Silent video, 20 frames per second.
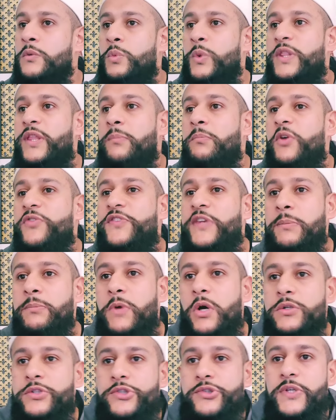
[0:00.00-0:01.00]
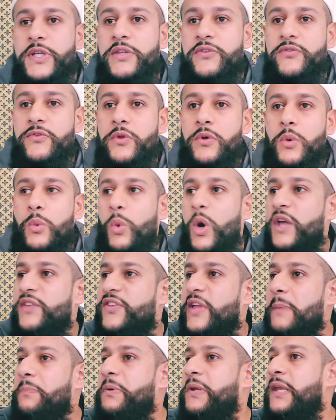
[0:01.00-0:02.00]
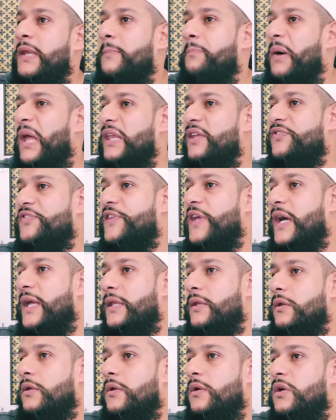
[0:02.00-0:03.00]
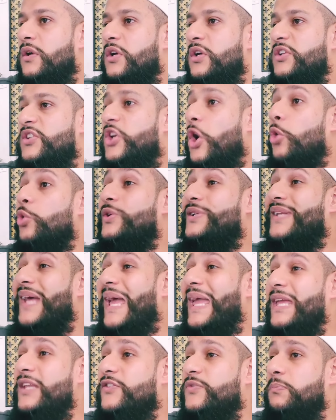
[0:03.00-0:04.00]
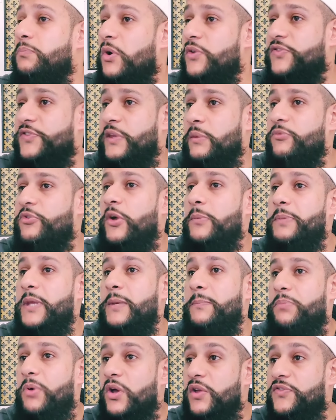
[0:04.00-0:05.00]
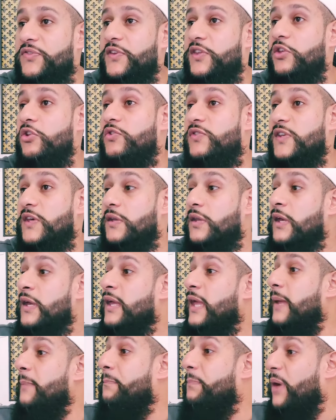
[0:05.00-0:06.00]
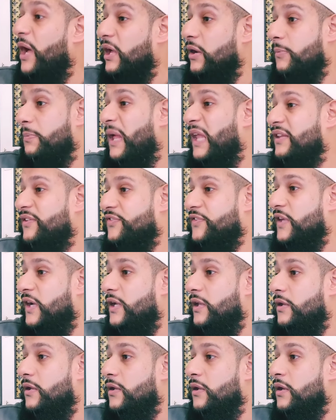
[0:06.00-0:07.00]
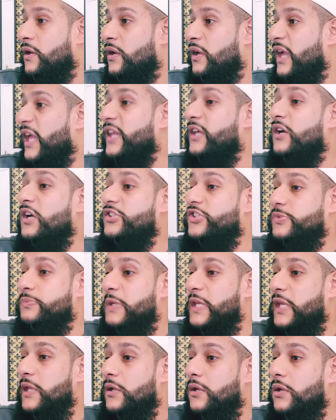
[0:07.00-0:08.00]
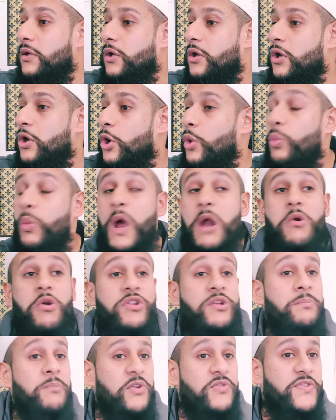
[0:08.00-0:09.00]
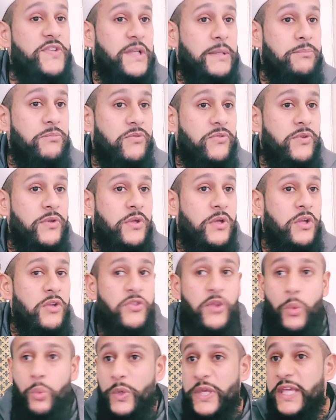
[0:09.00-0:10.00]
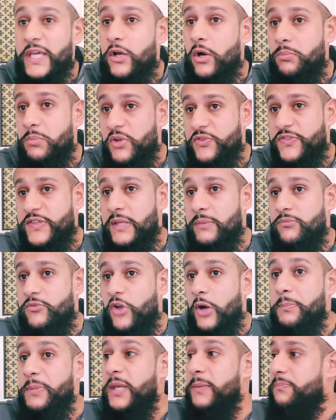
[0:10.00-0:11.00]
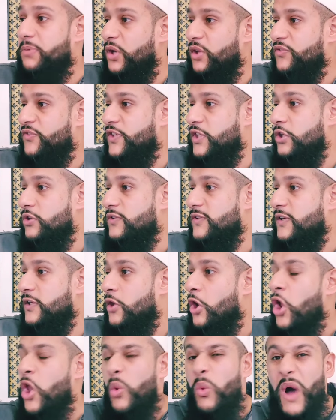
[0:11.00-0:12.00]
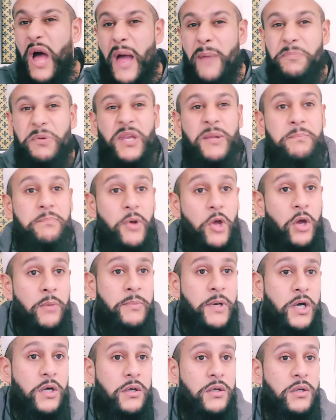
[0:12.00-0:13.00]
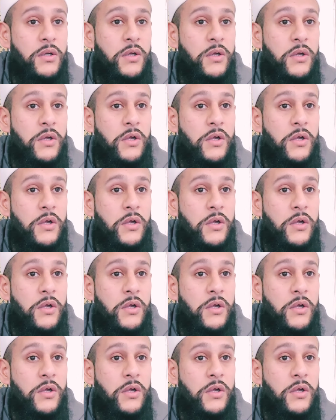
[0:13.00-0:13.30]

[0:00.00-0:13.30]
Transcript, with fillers: with the Muslim countries. What is happening in Palestine? Till date, Muslims are being persecuted in Palestine, in Kashmir. Where are the Muslims? The Uyghur Muslims are being persecuted. What happened in Burma?